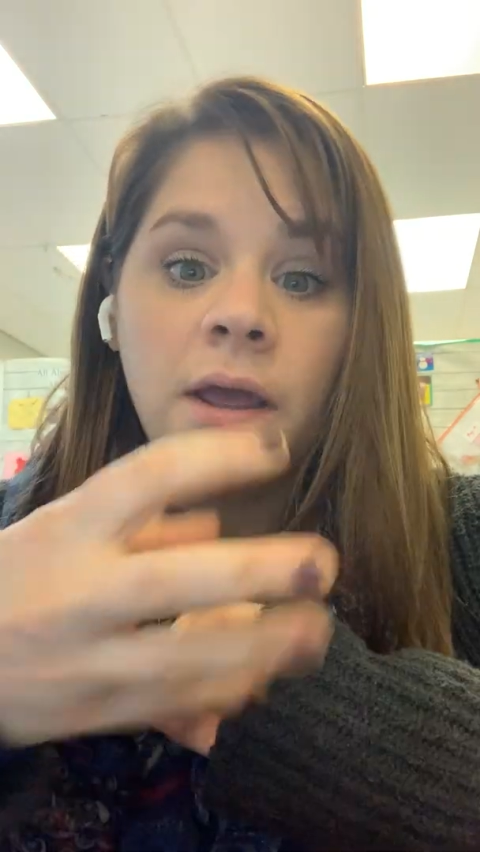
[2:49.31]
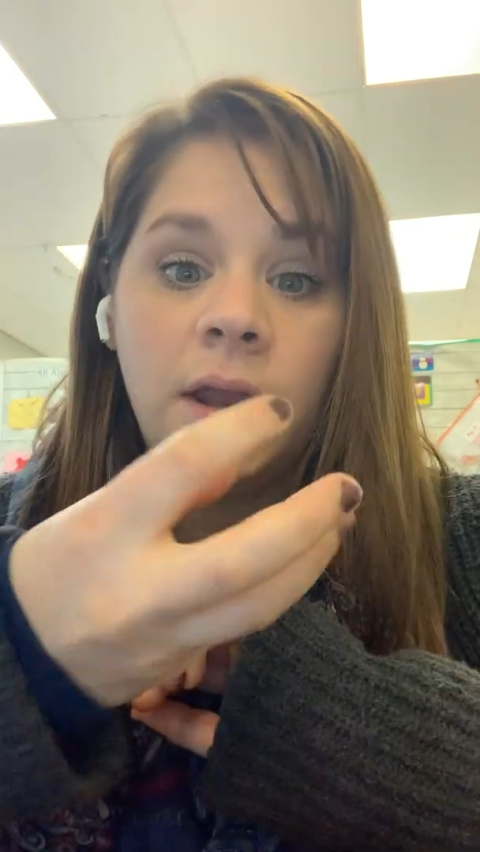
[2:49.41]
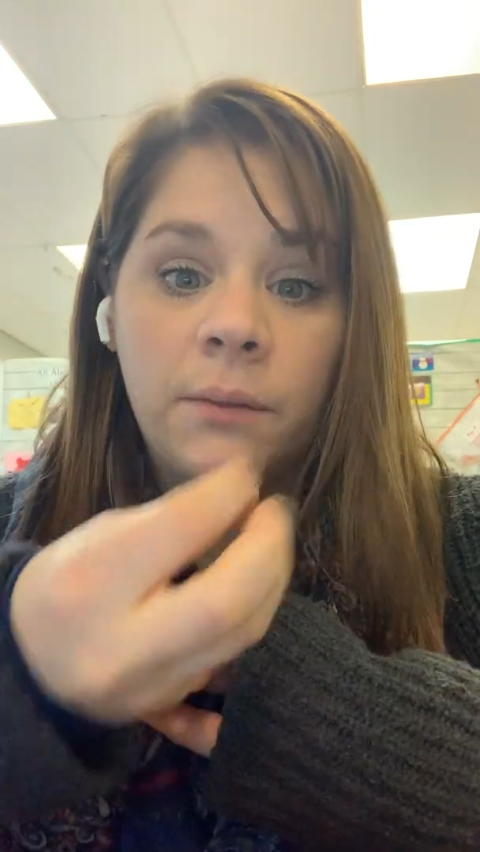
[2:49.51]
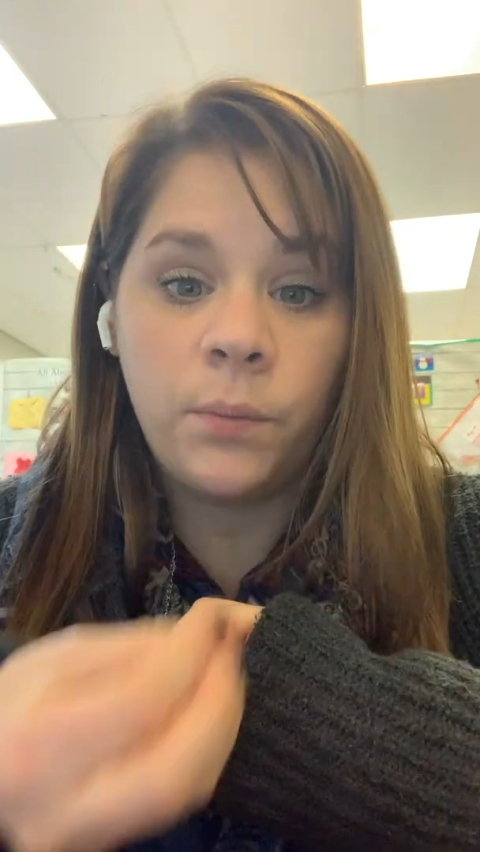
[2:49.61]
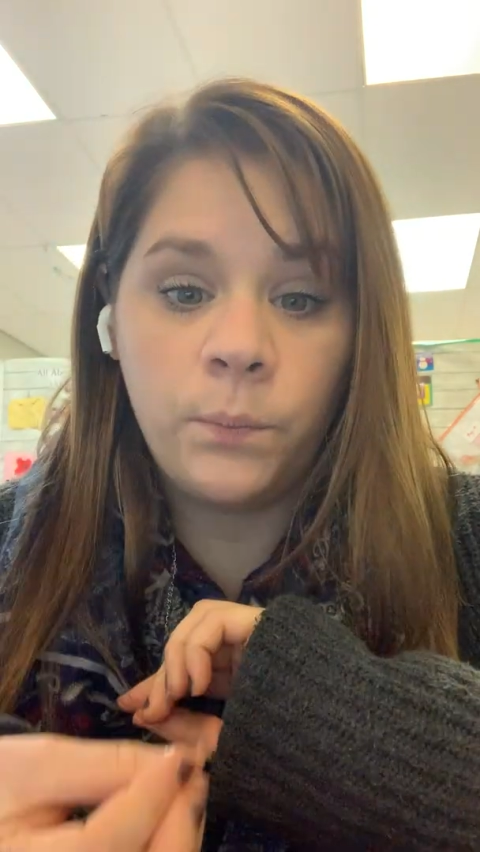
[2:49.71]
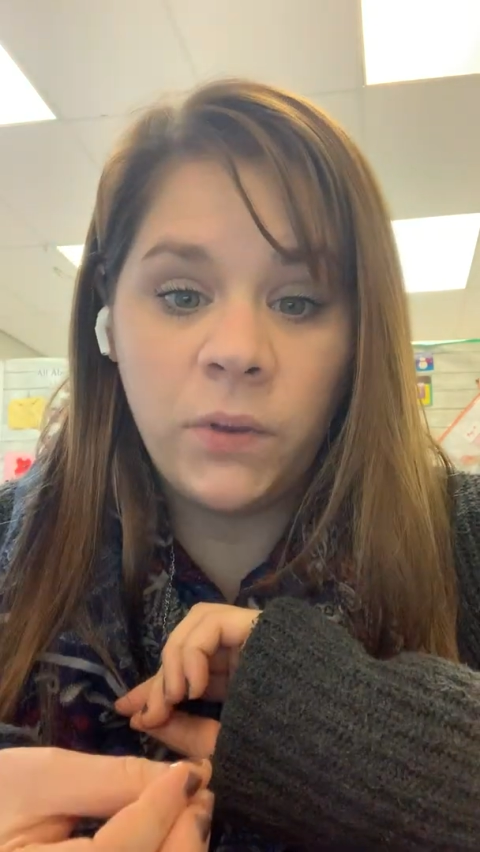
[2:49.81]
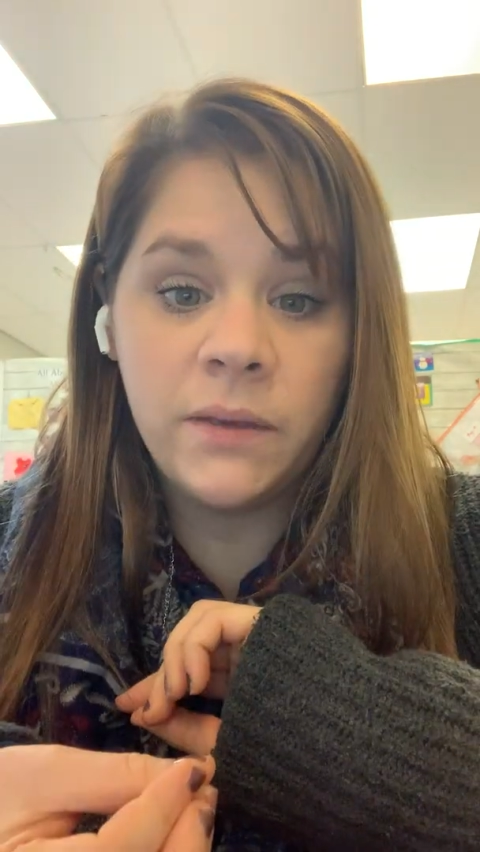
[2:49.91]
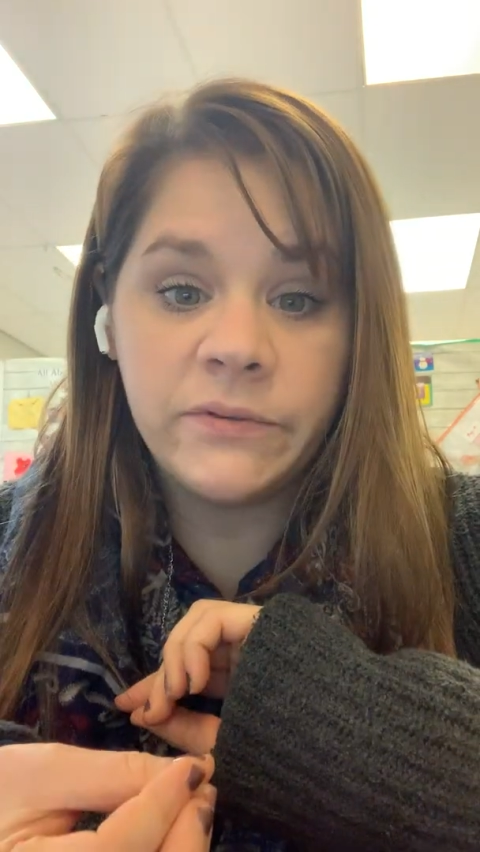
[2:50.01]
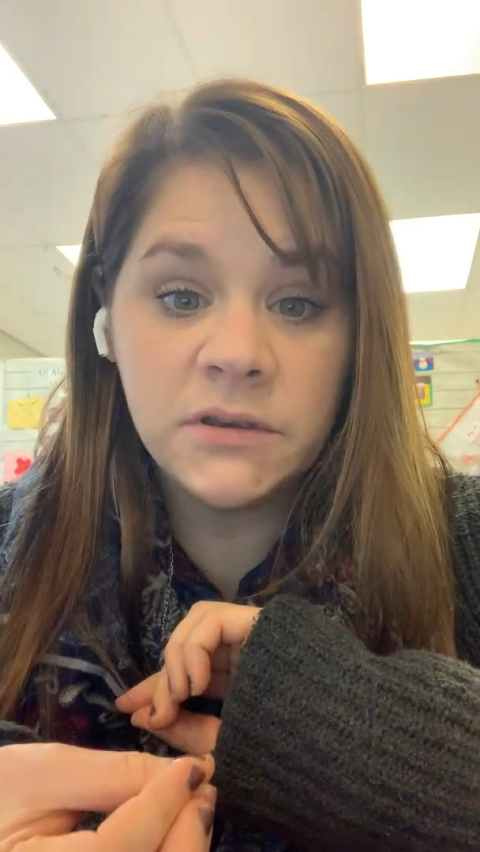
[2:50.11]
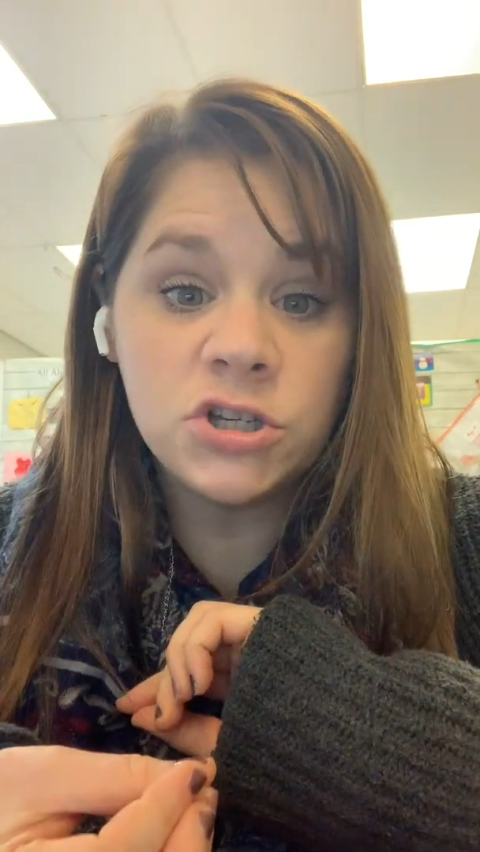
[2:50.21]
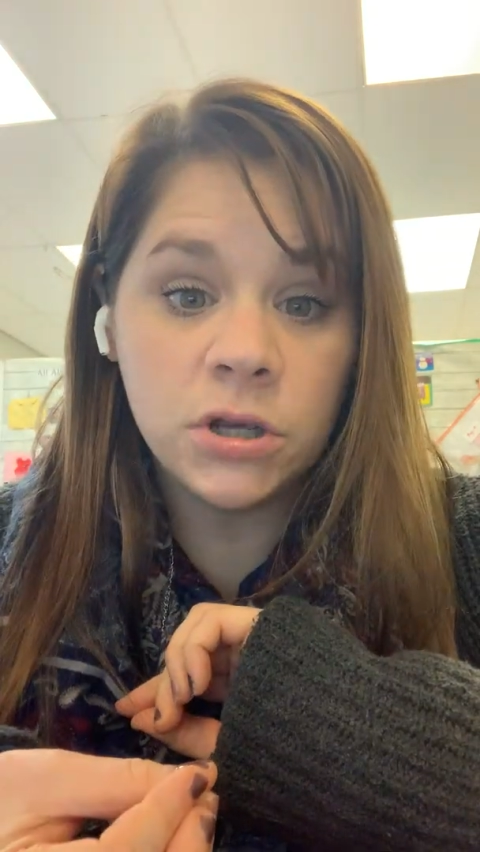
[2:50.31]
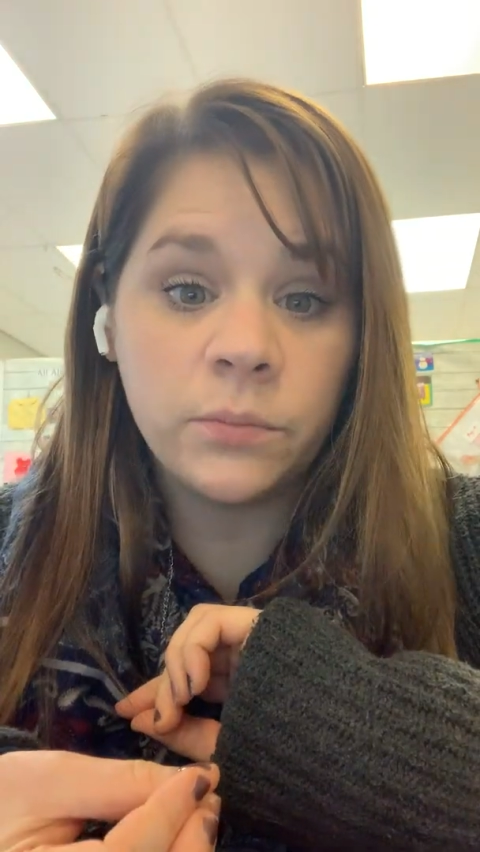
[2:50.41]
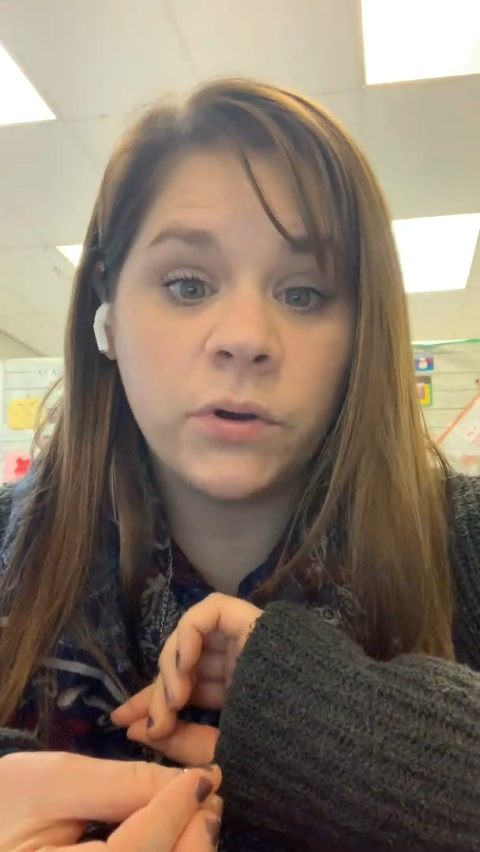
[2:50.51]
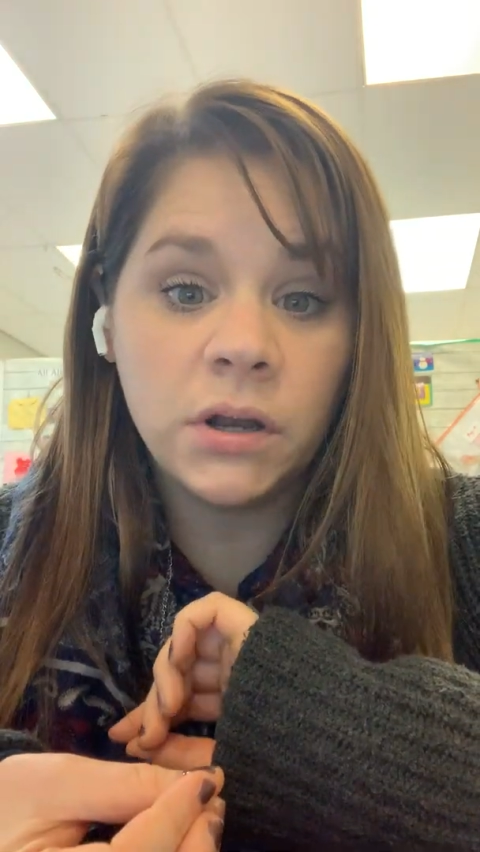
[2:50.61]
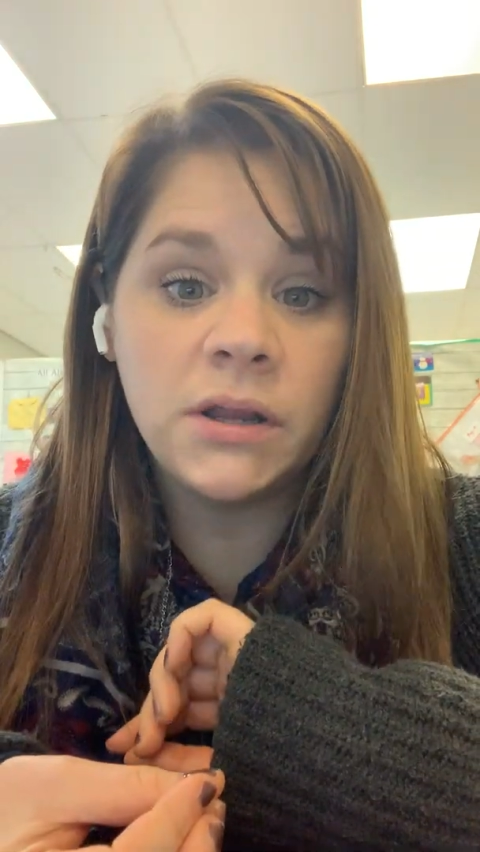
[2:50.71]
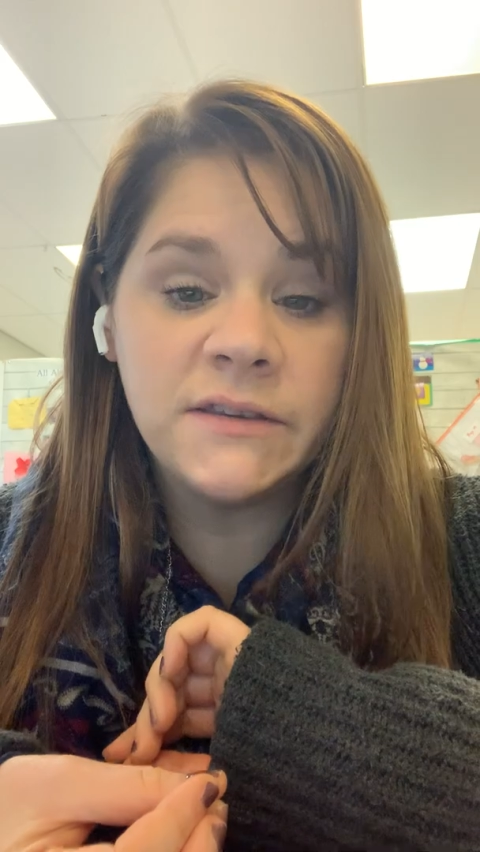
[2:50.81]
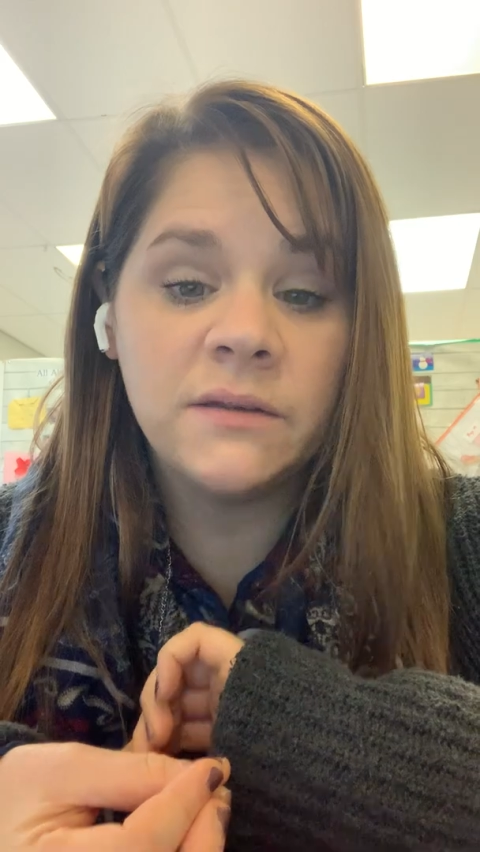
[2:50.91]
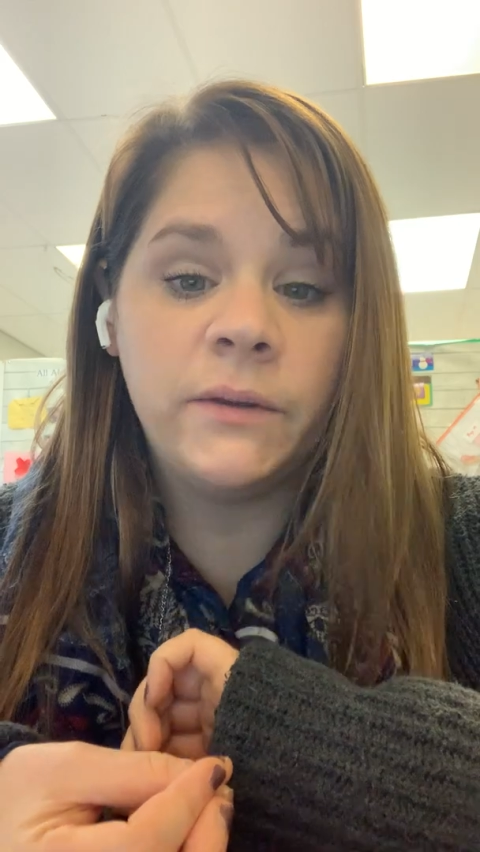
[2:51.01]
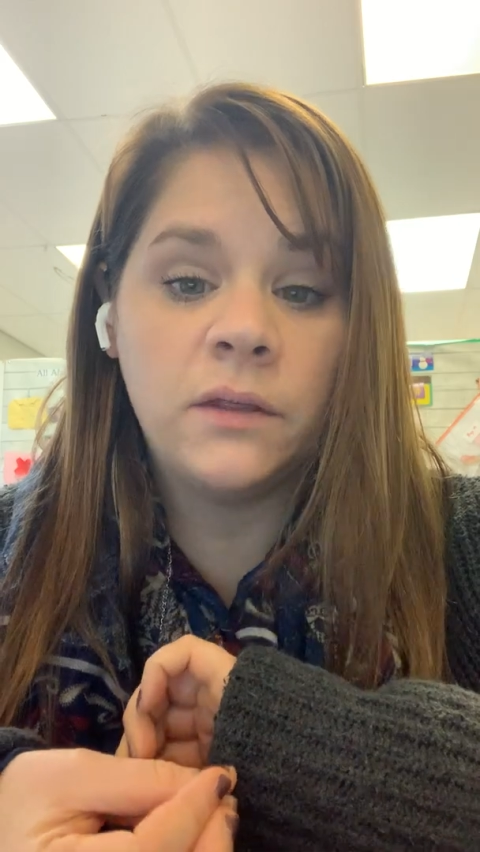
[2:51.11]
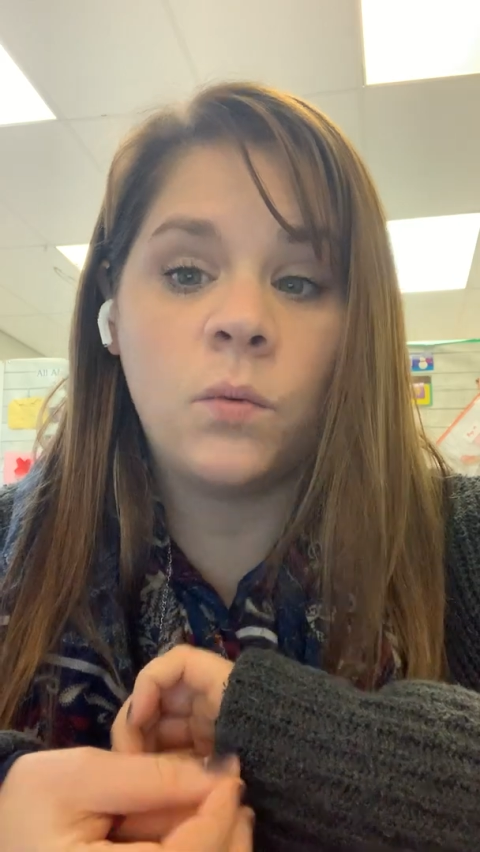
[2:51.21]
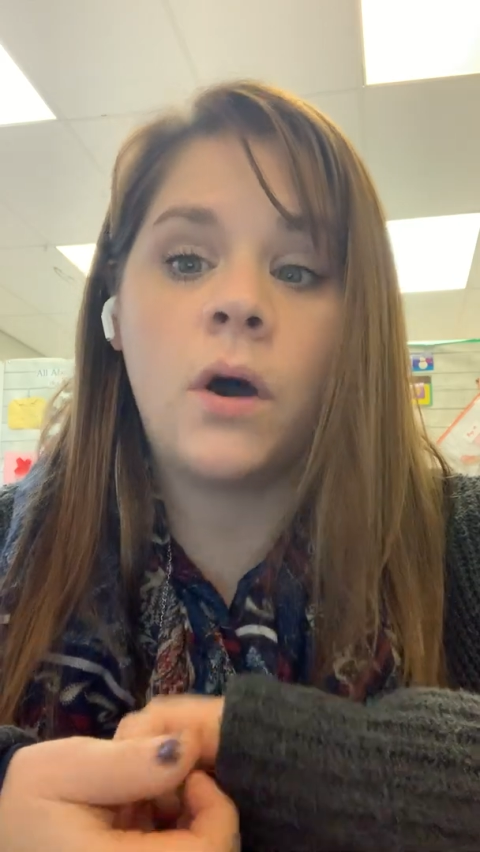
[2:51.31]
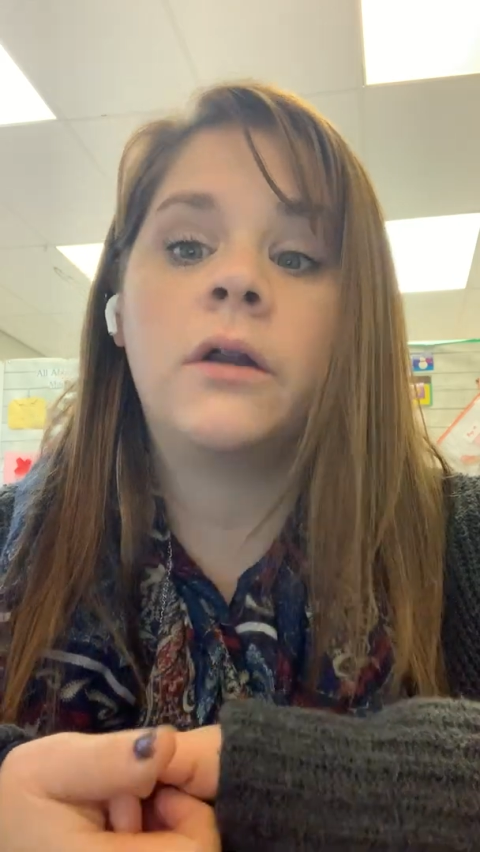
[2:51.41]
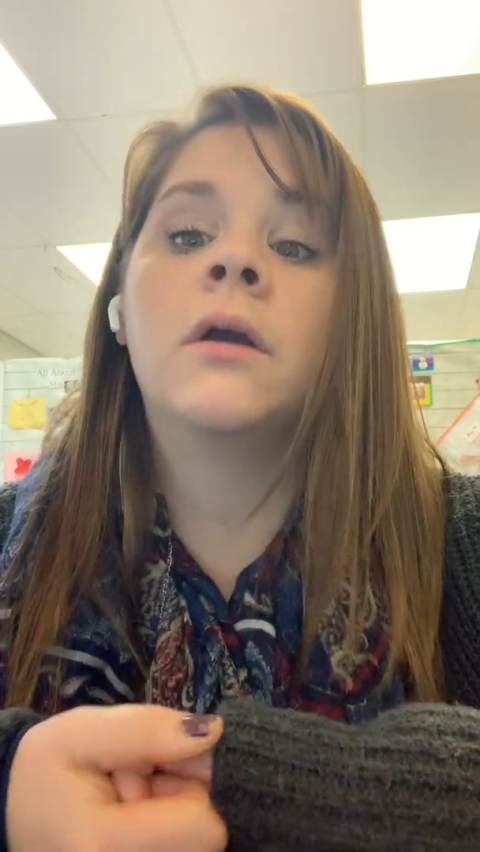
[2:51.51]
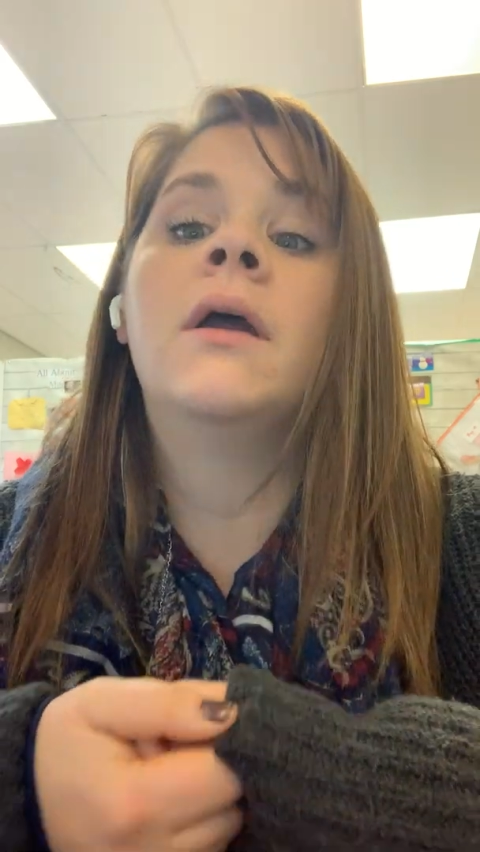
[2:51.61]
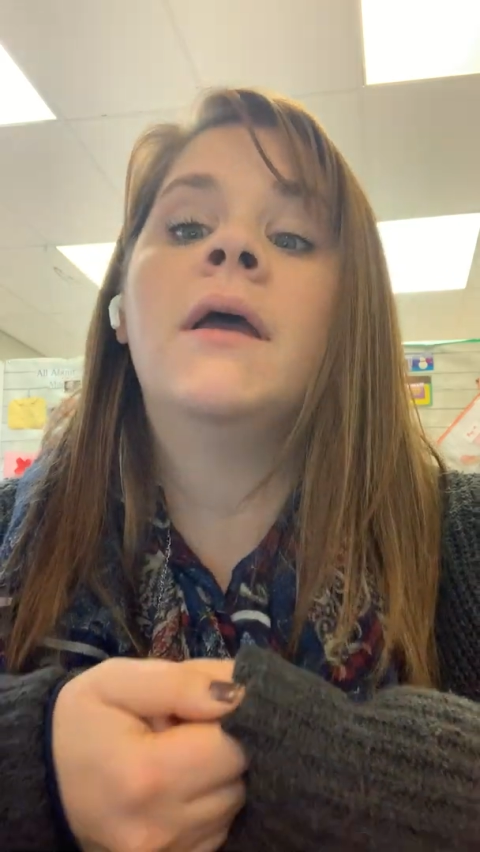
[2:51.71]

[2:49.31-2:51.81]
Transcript: and it keeps the ship where it needs to be in the water,